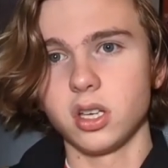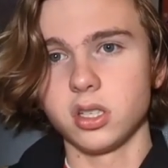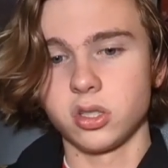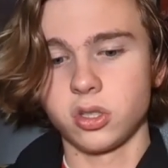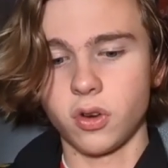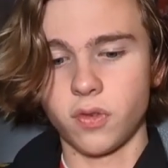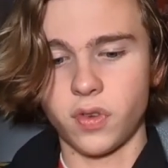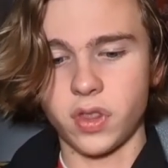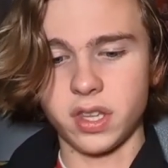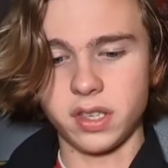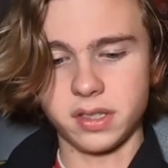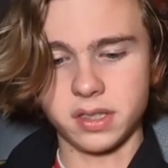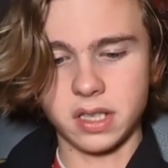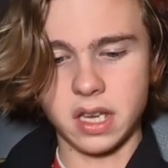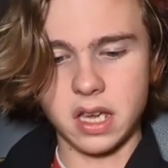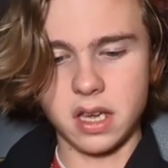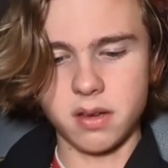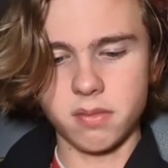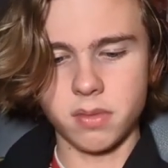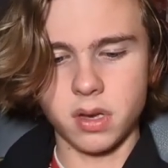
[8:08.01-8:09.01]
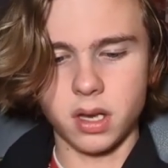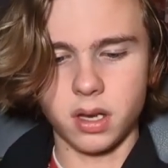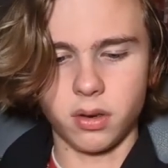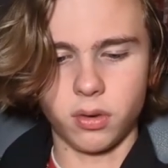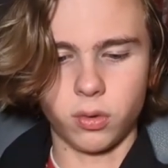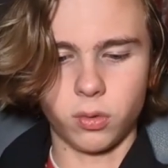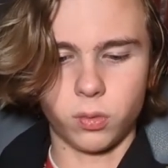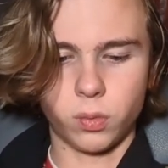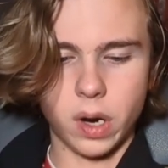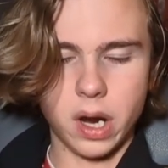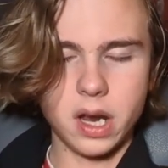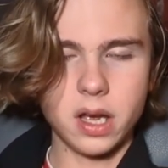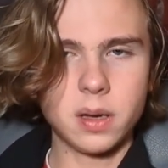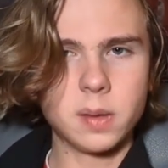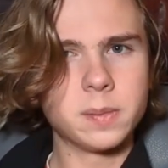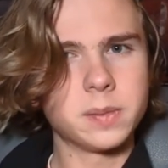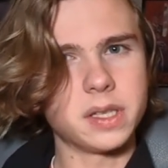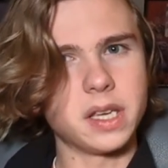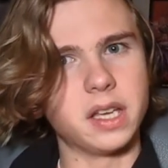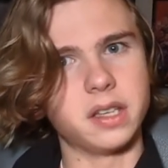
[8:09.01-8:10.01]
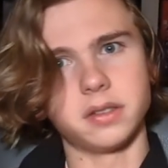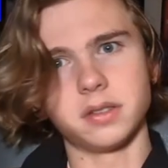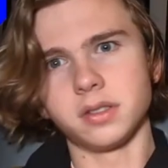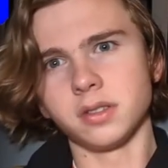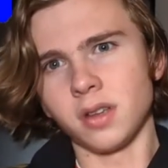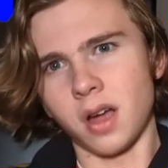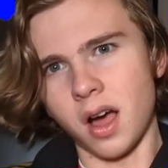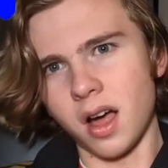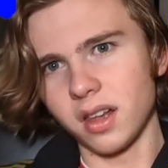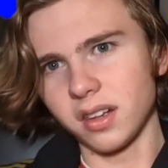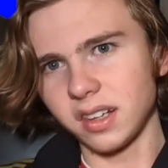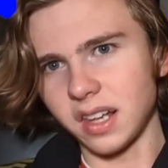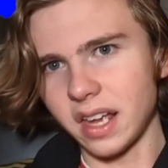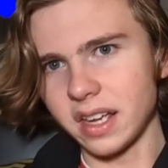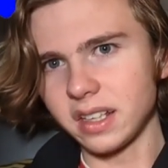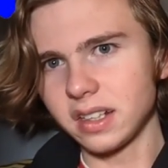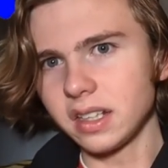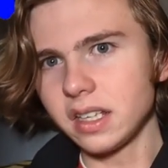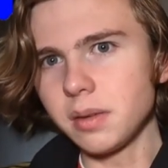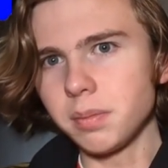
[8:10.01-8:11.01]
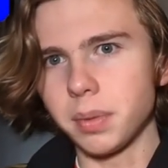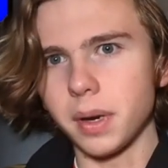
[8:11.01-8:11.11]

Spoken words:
So for this game, Rams, it's not likely,